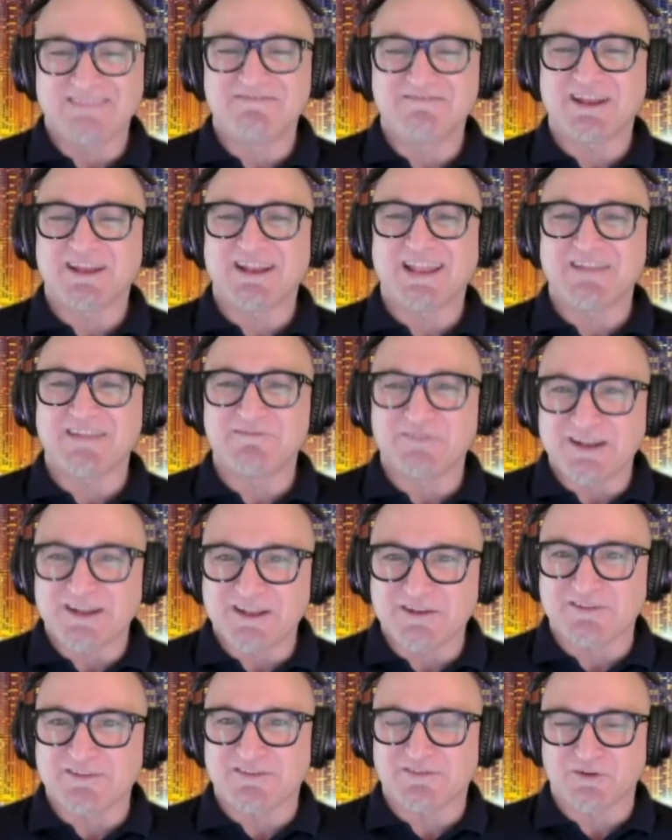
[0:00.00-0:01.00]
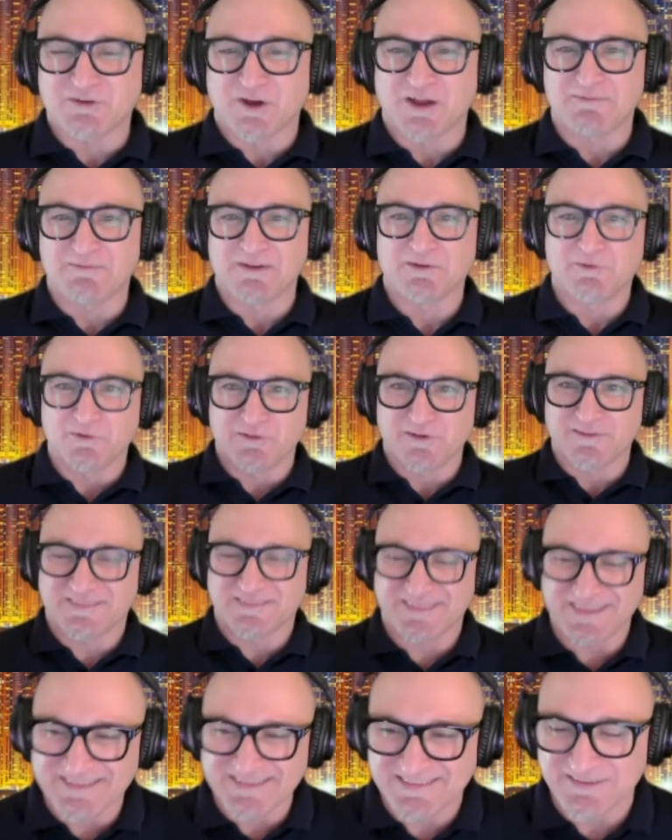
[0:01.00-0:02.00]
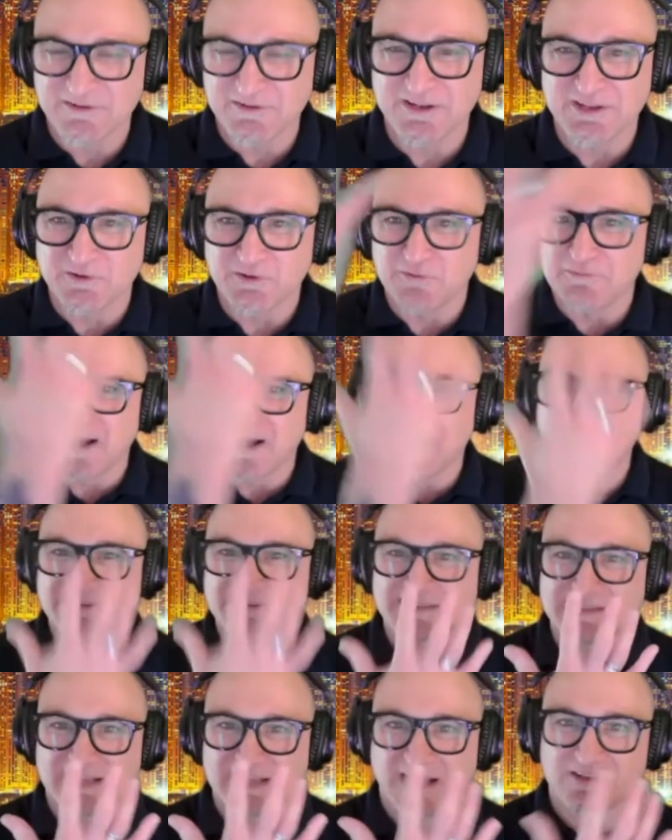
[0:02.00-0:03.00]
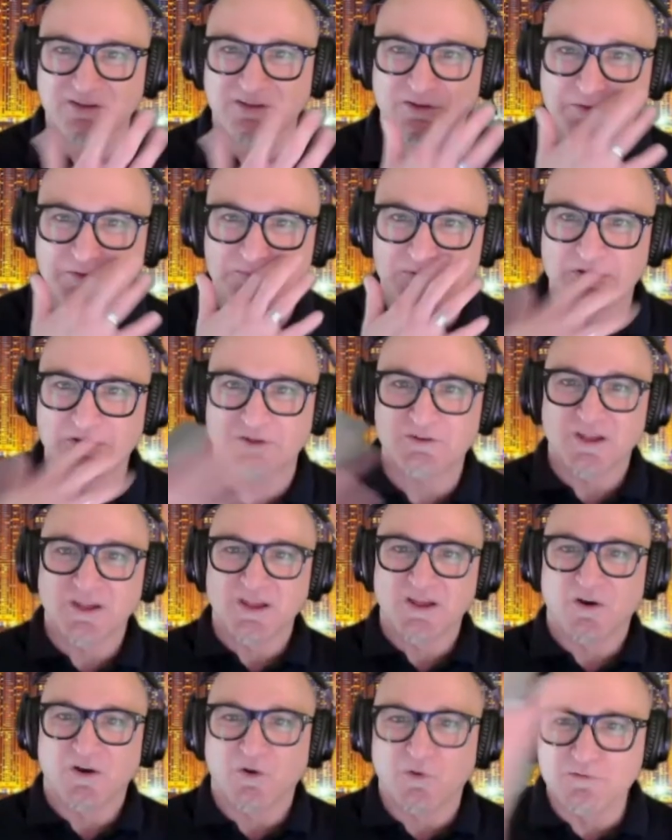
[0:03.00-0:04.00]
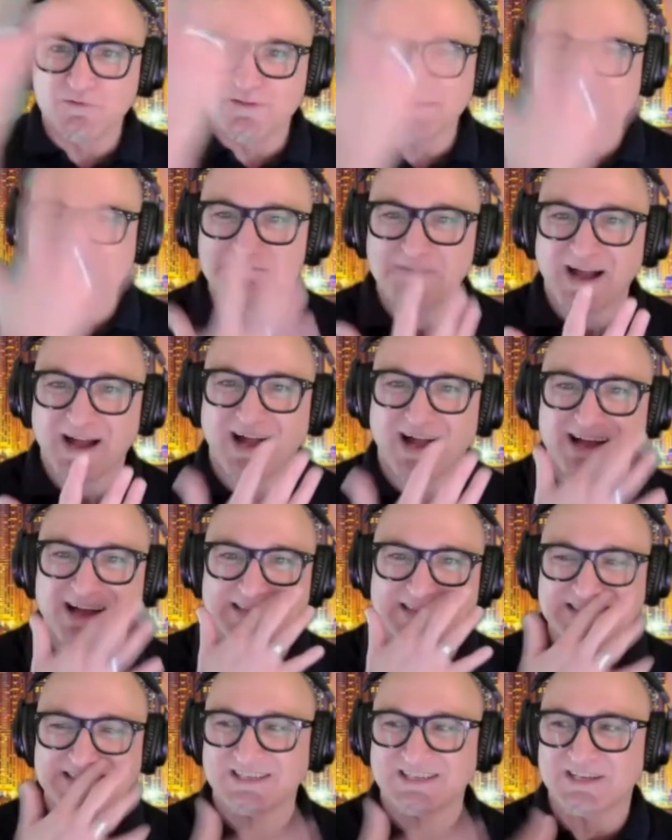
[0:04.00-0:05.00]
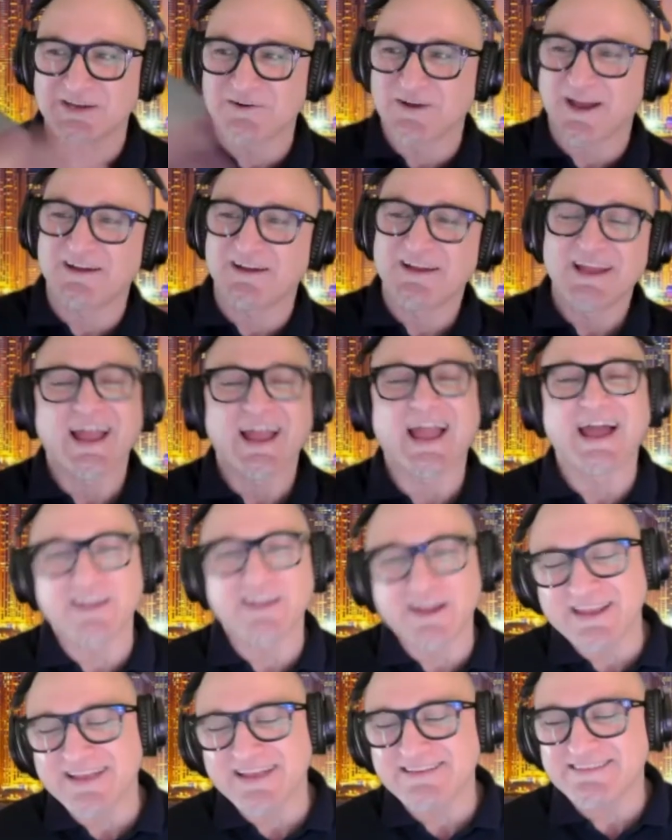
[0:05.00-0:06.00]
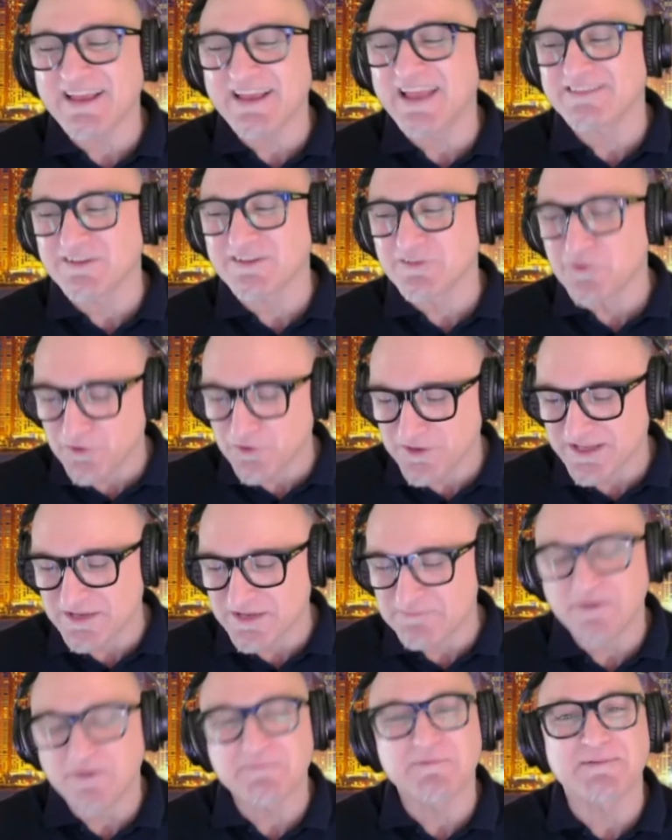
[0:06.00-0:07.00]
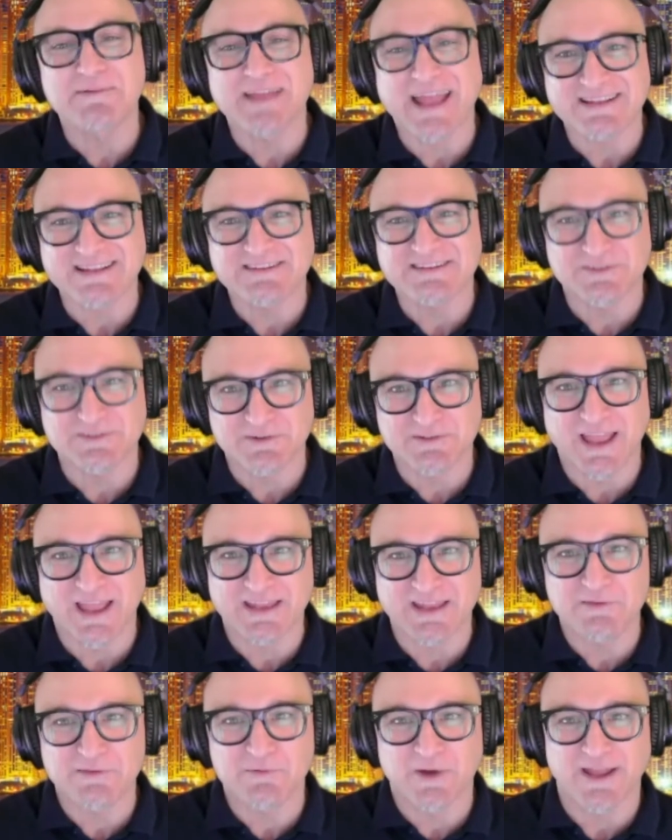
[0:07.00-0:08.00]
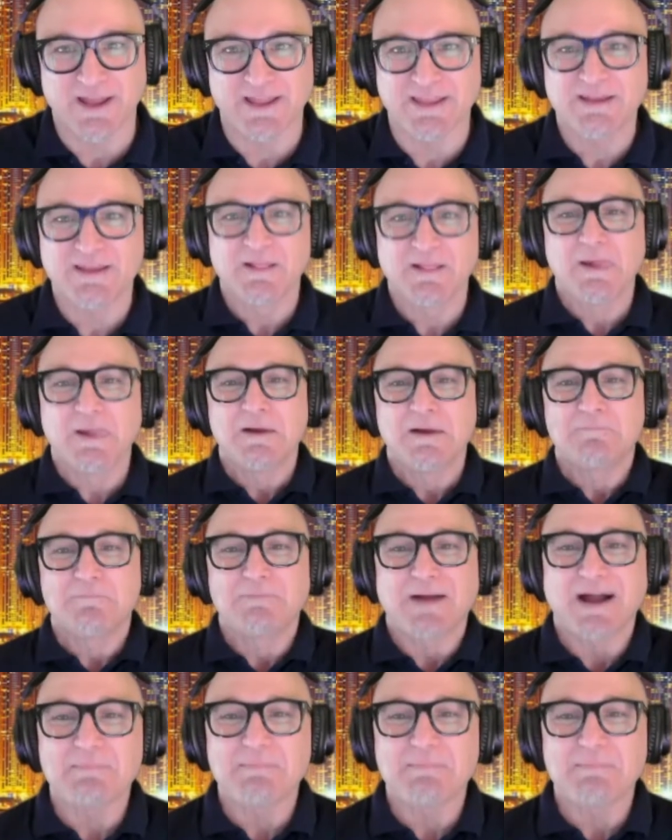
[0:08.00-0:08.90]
really and really you're describing all those things are really your masks, aren't you? You put on all these masks to go out. And I guess that as a lawyer, you probably had to do that anyway. But